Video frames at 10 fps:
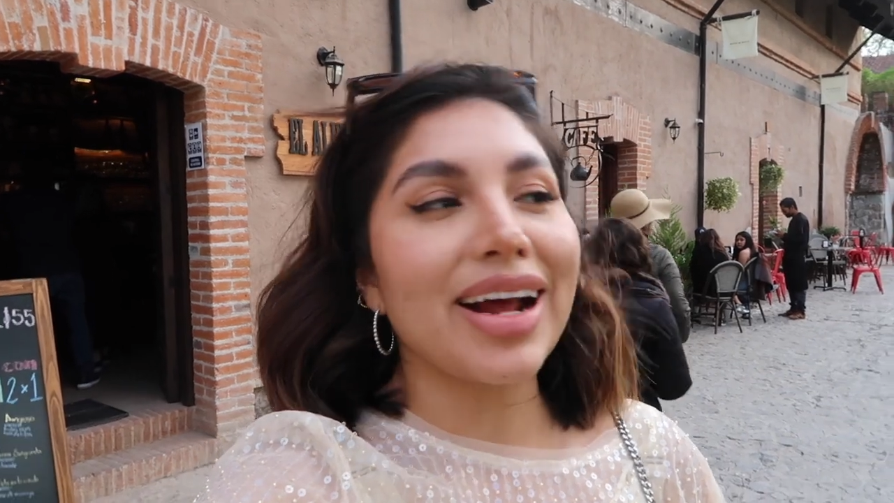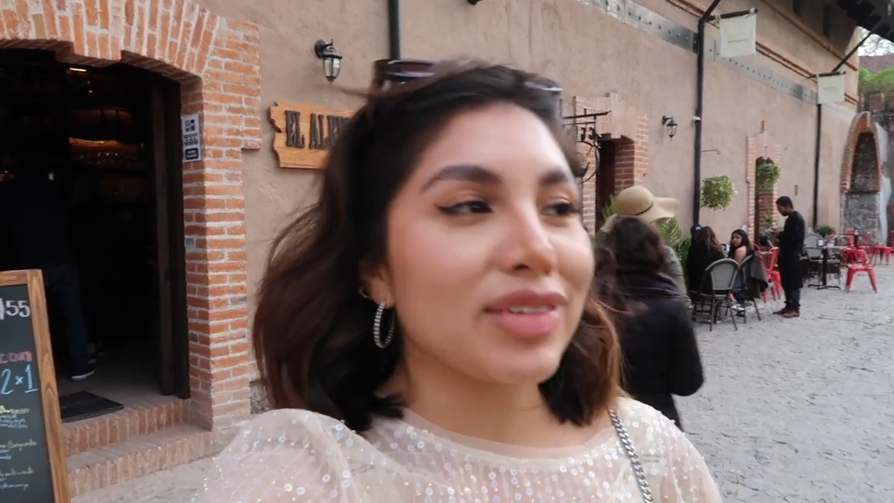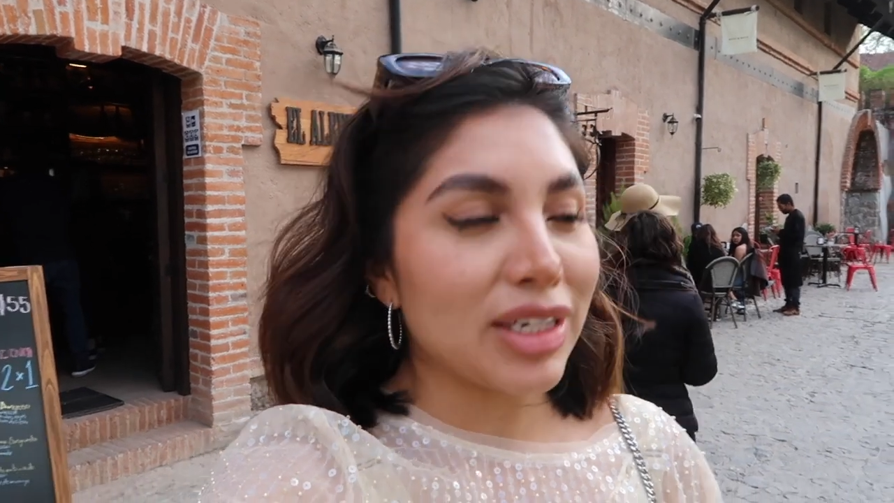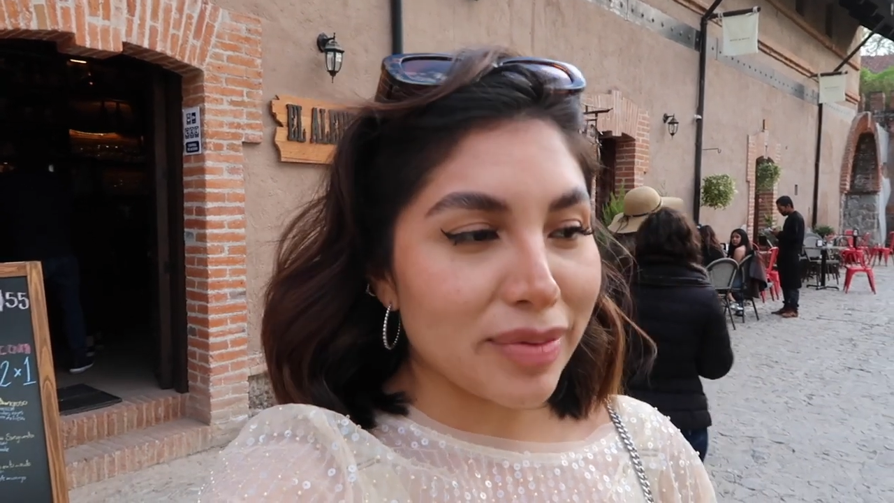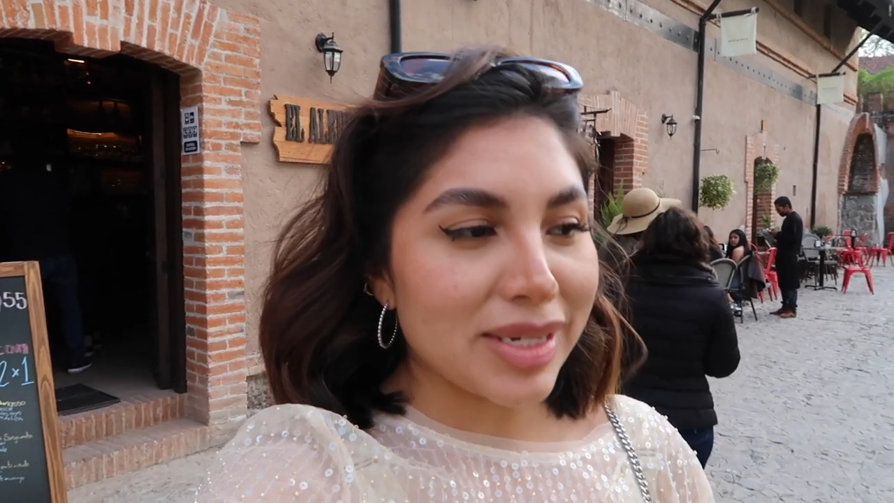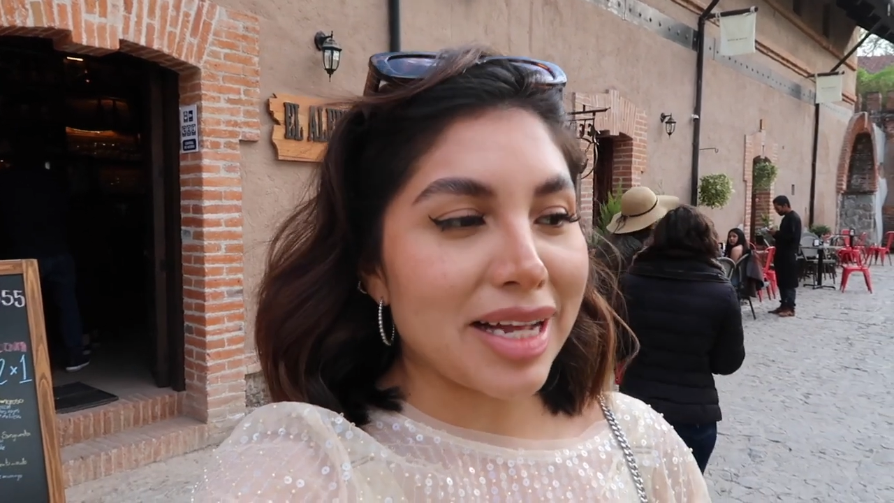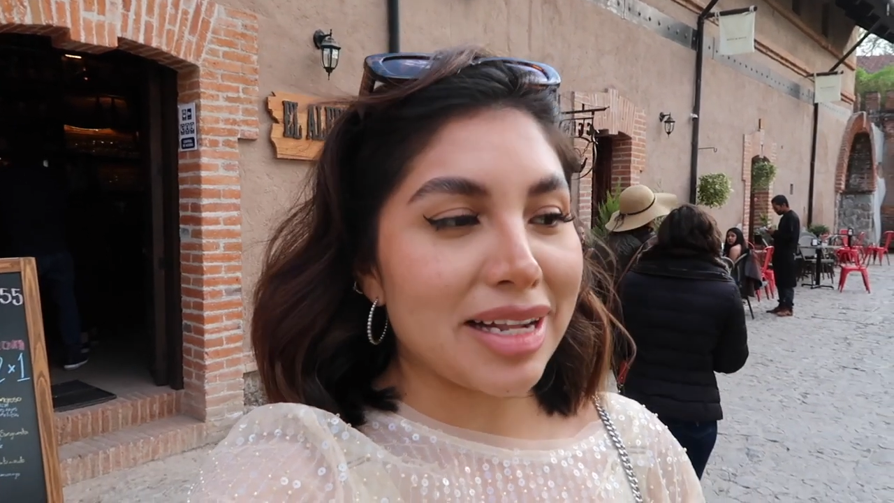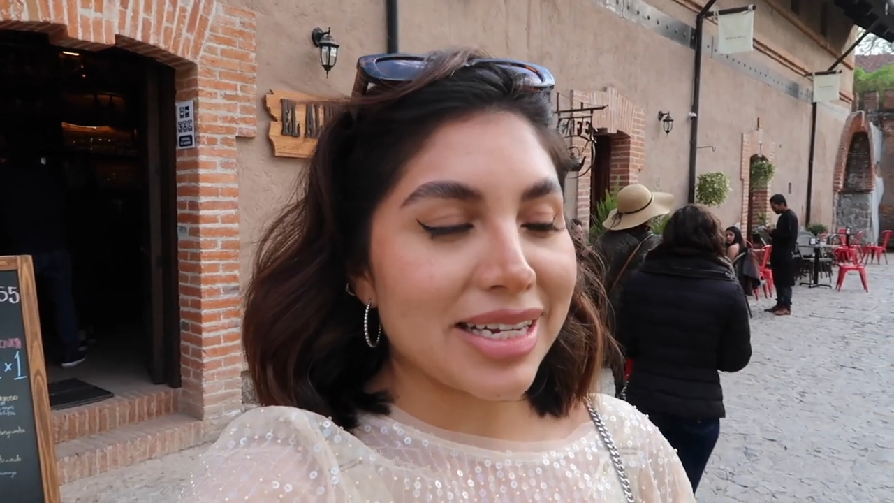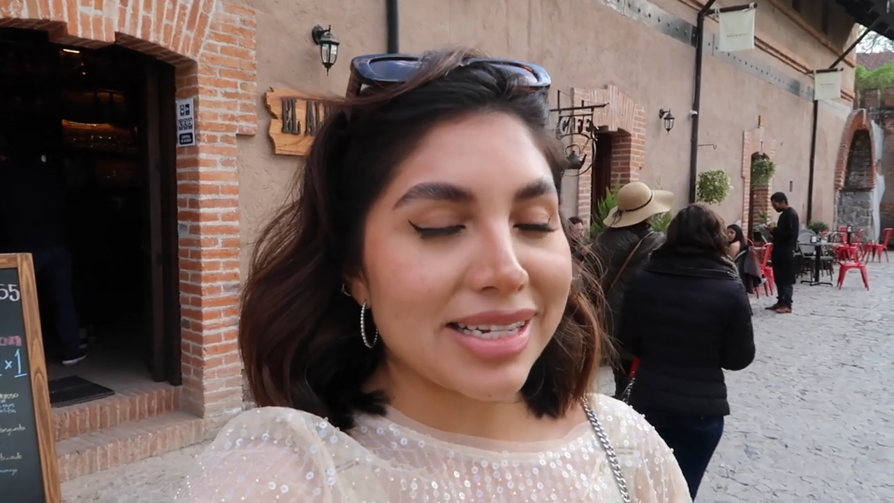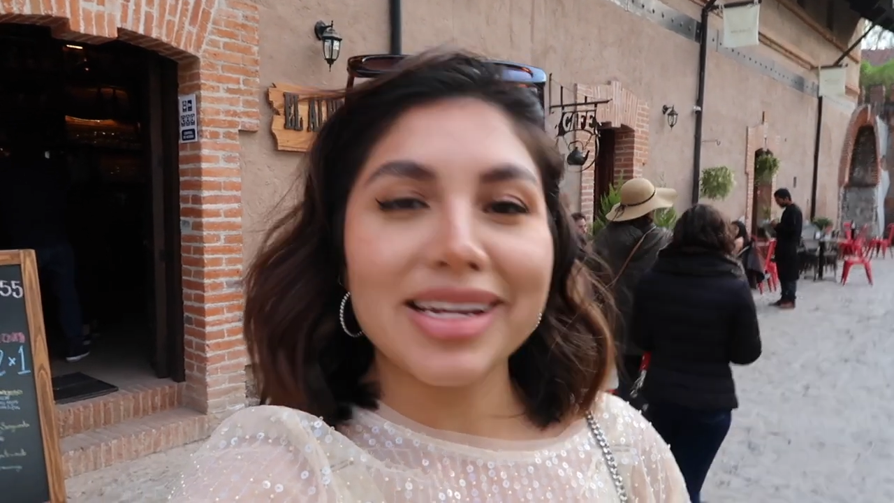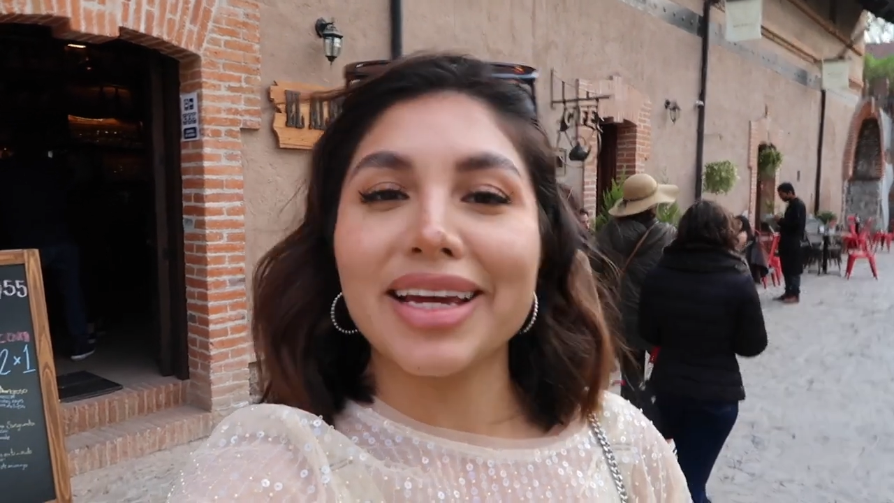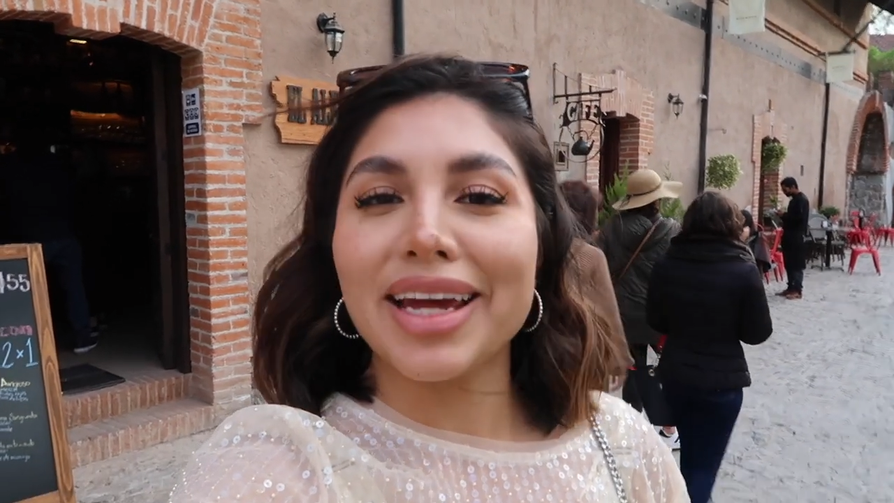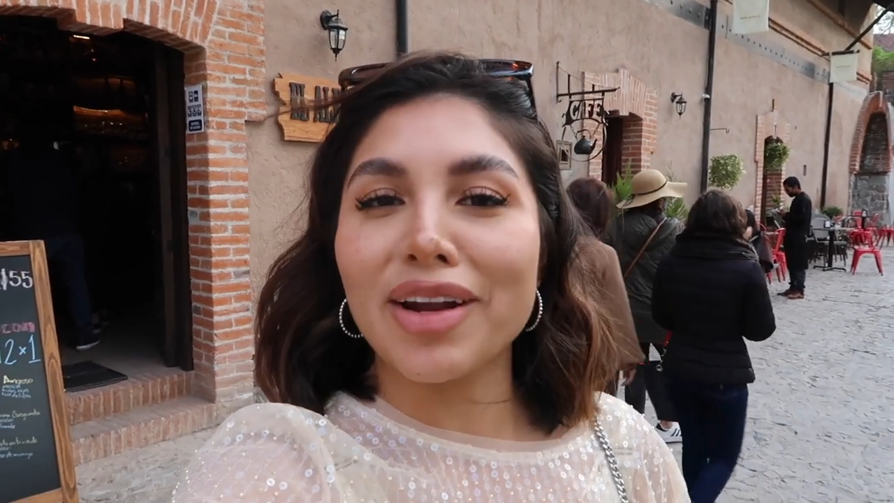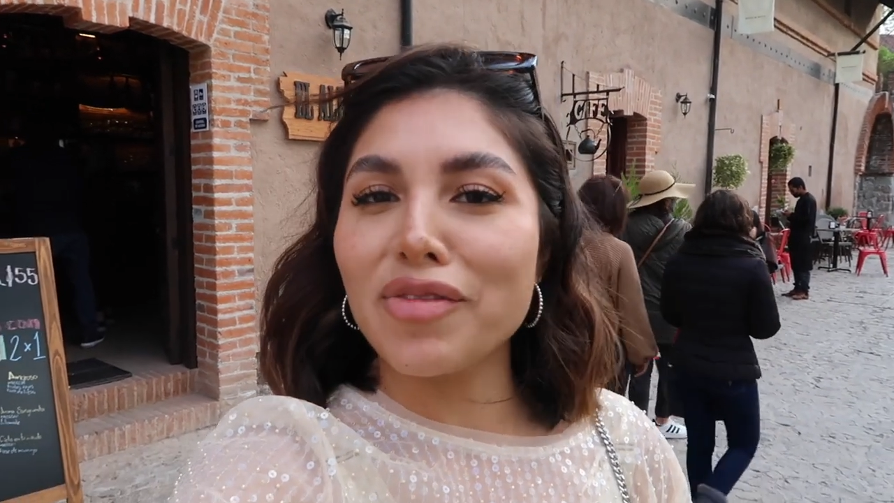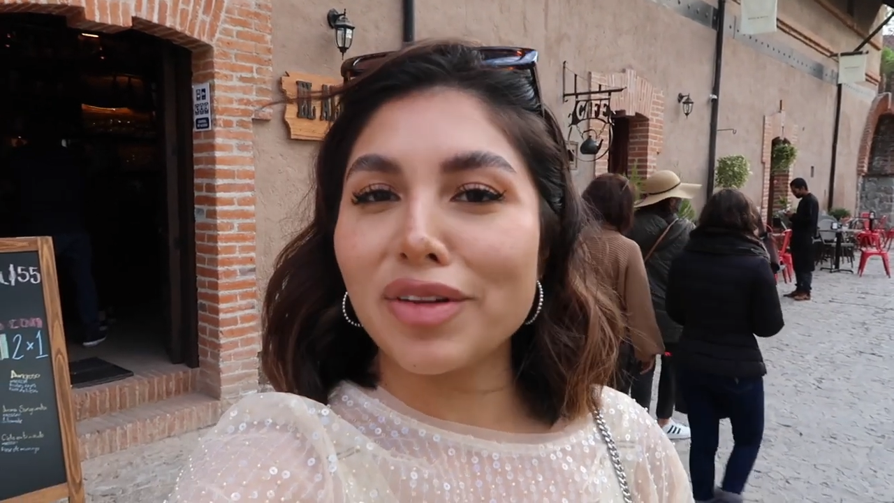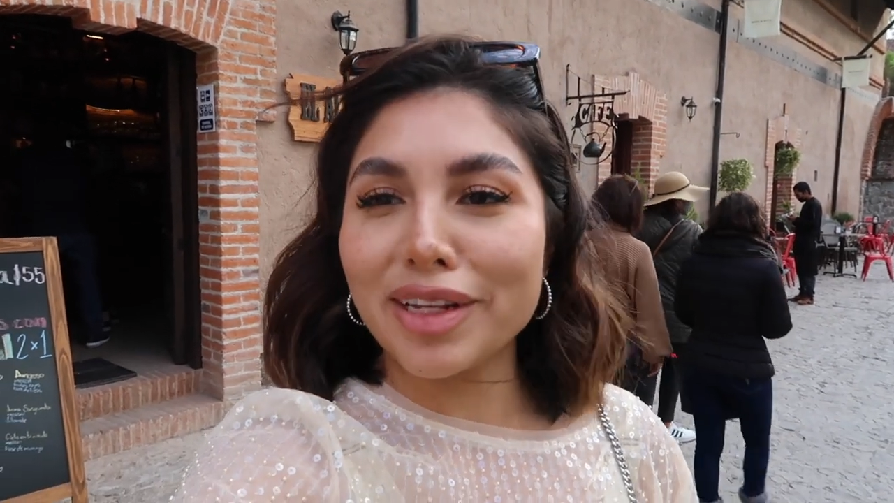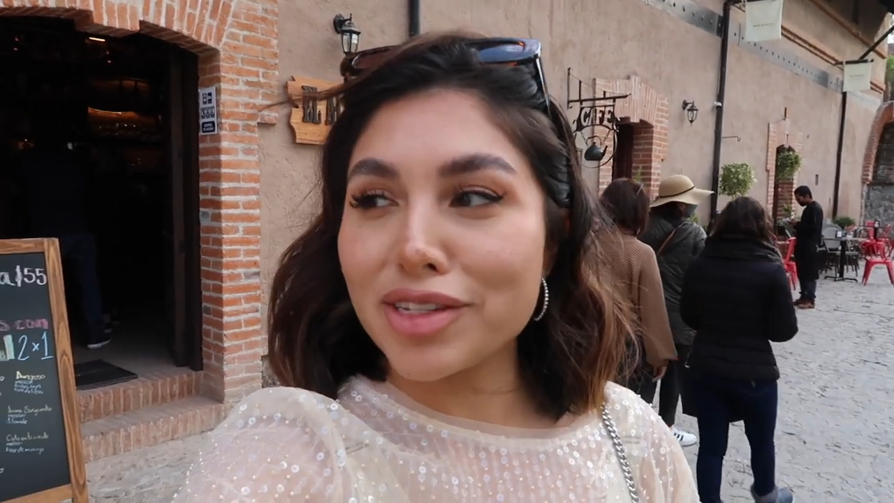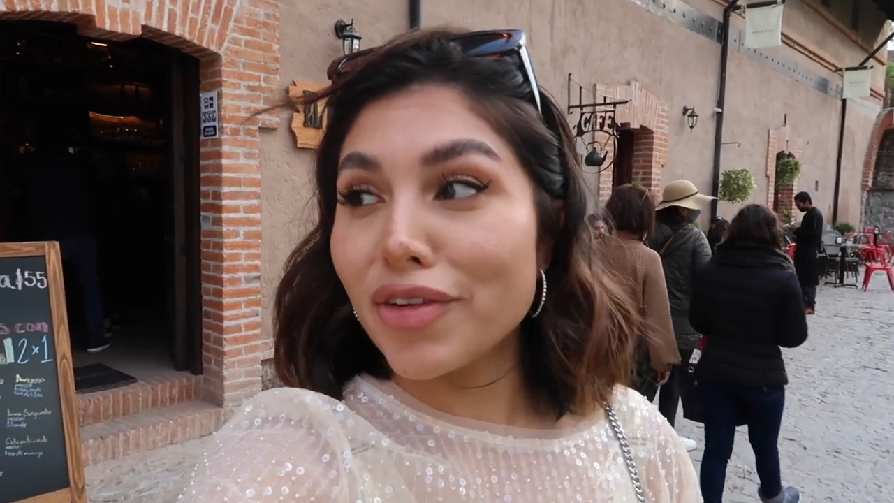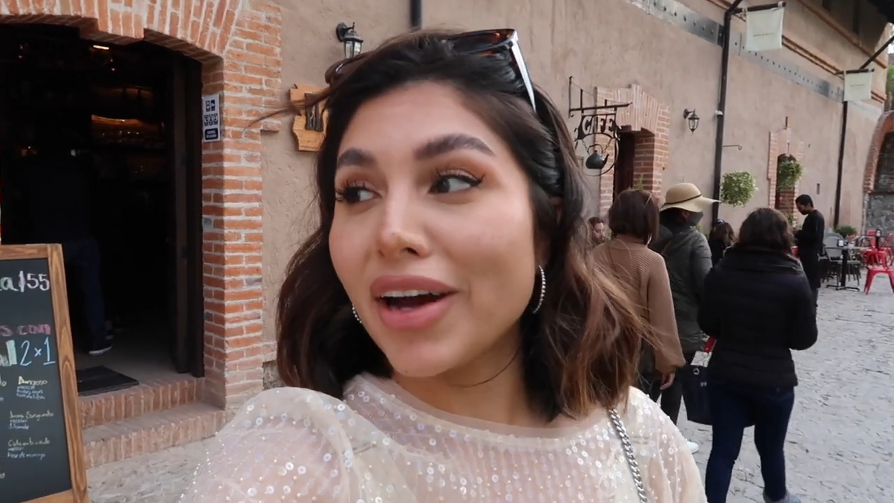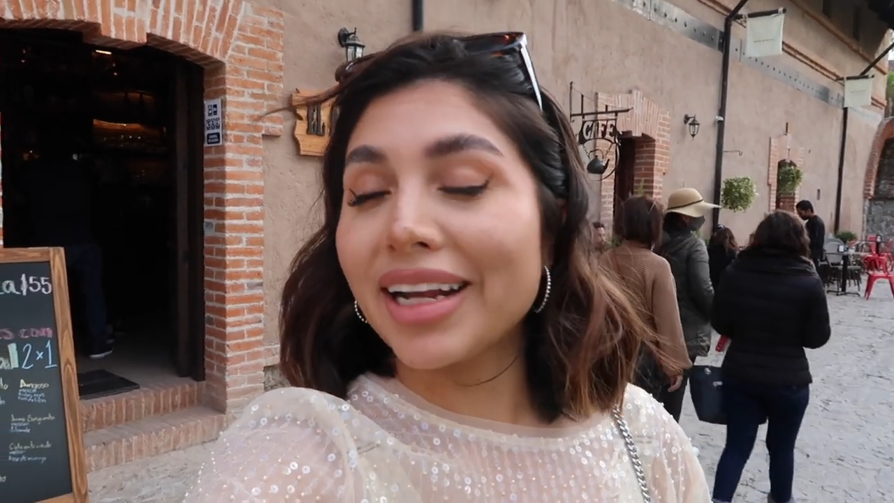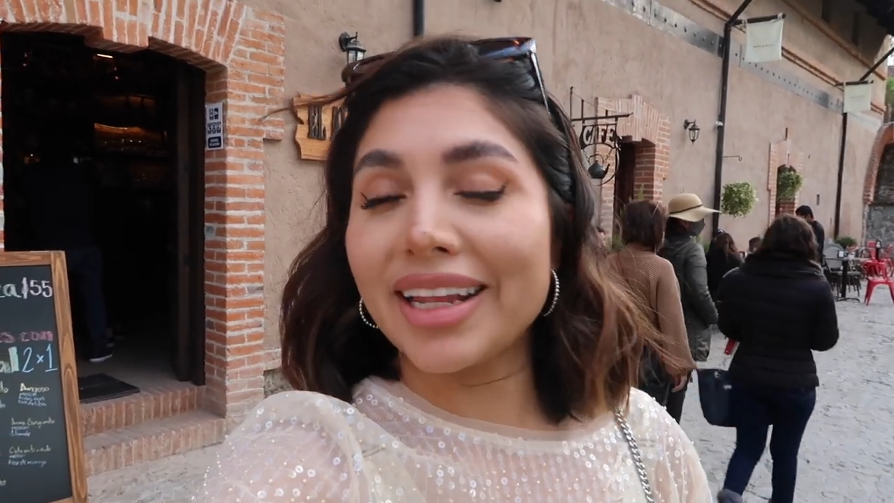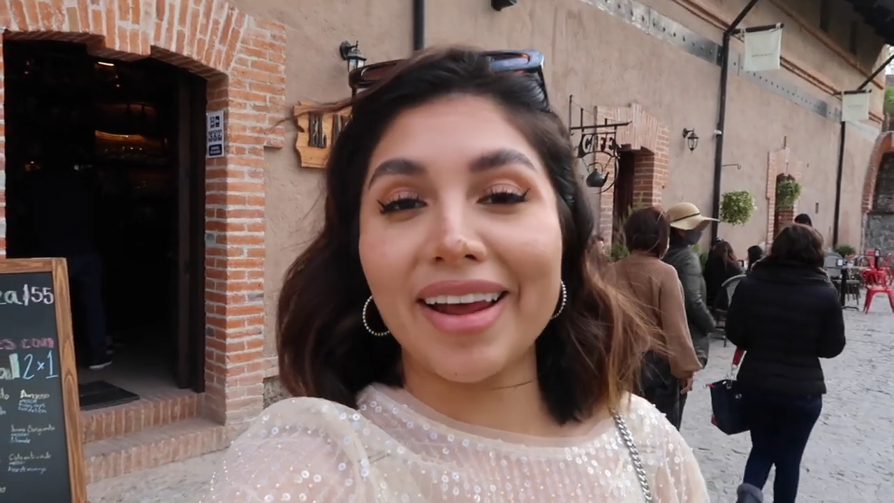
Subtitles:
and have a little mezcal tasting, and hopefully it's fun.